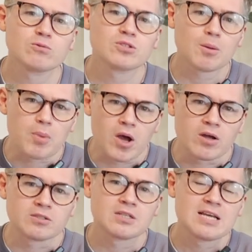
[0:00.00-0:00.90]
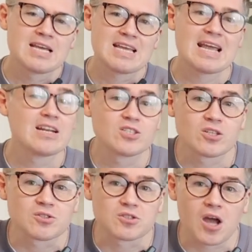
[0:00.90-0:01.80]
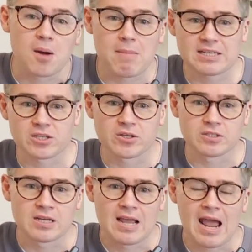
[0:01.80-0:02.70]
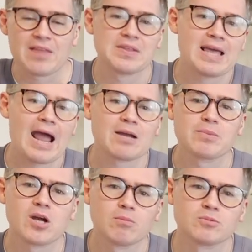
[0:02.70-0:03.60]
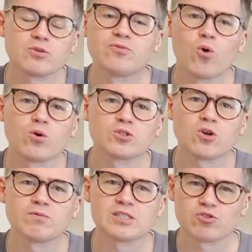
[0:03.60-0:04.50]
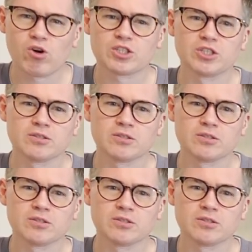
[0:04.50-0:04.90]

are burned, innocents are massacred, and the gang becomes a force of destruction,